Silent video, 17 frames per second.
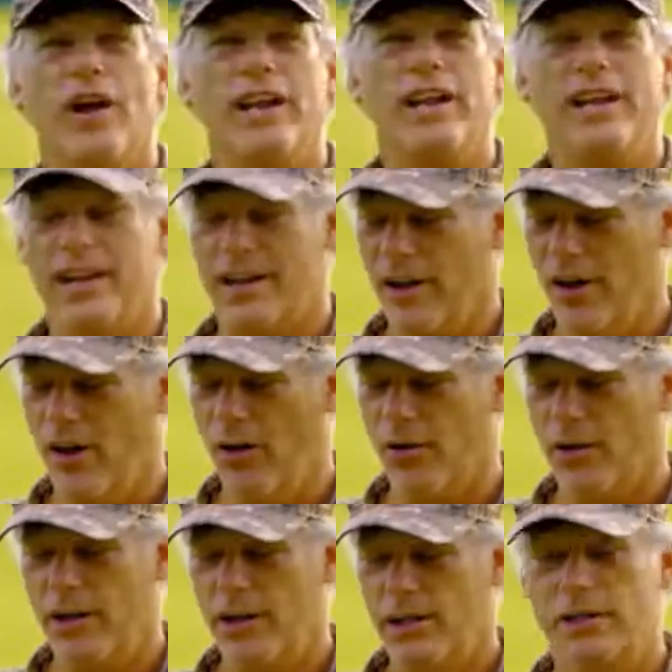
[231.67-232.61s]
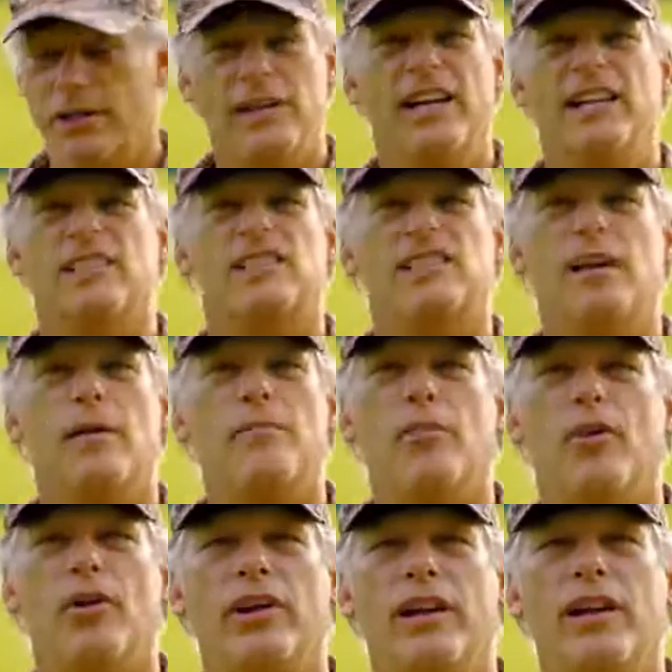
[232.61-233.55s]
ready to go. It's
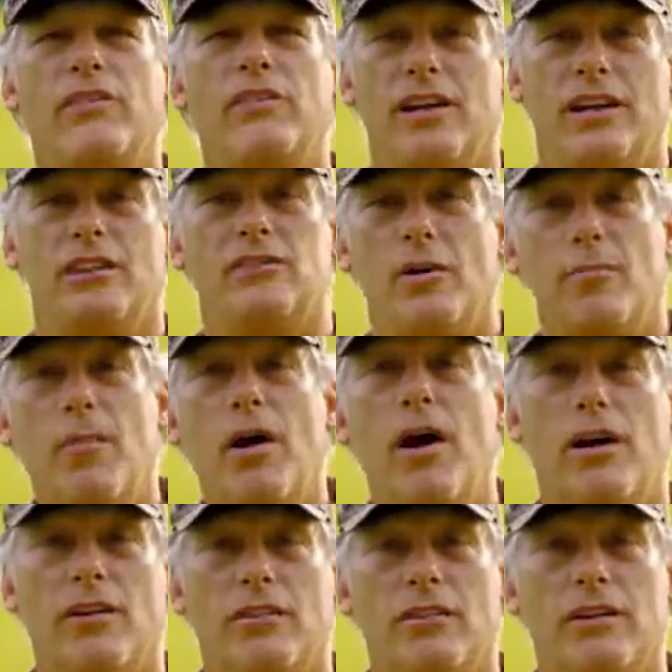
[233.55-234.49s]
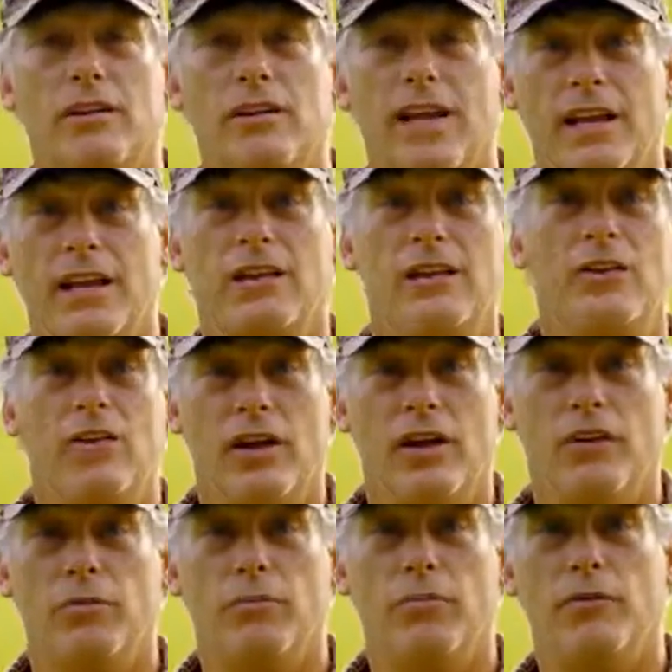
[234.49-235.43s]
simple and easy, and it's a must that you do
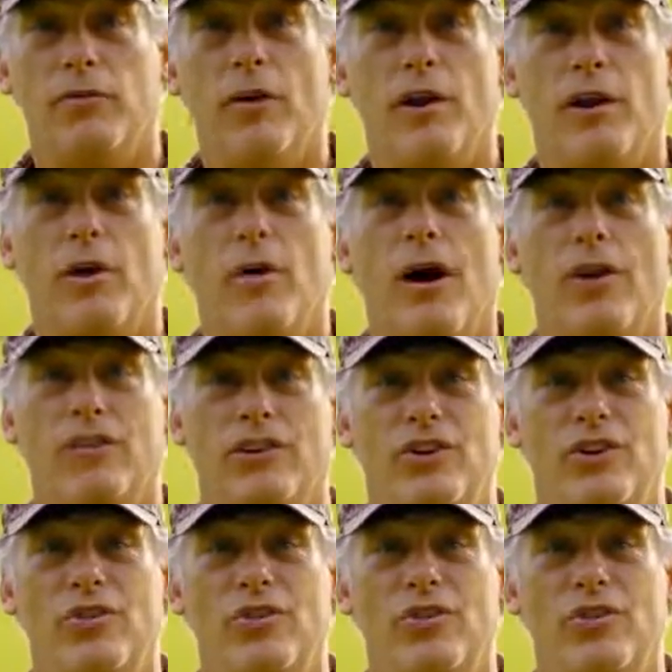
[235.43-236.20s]
this before you go out and